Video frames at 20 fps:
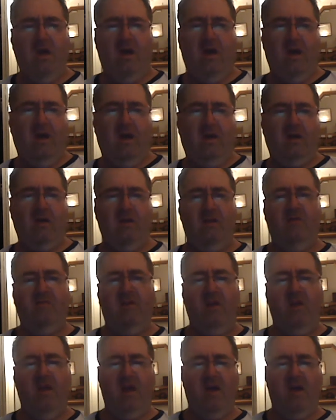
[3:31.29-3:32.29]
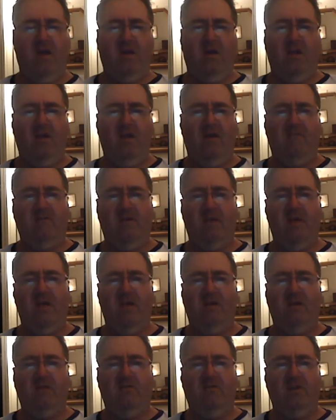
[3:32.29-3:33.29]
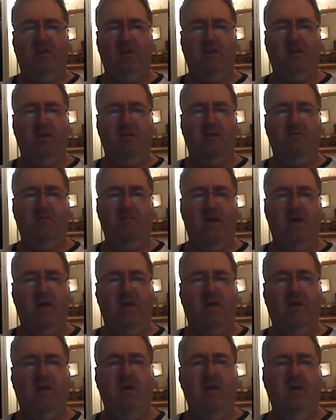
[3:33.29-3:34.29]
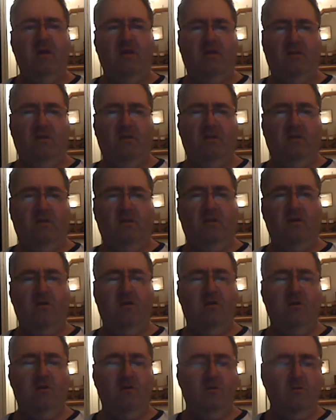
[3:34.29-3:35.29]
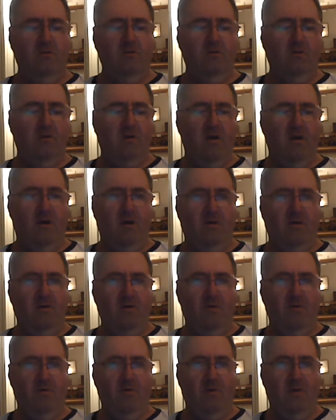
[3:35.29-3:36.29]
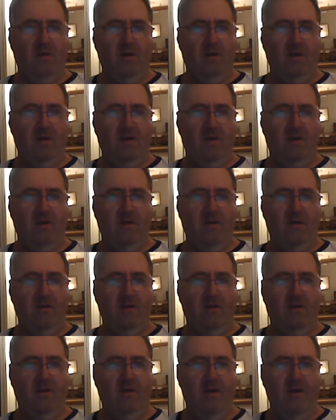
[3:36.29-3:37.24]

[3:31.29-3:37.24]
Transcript: Hard living, hard loving, hard drinking man, to the girl who got away.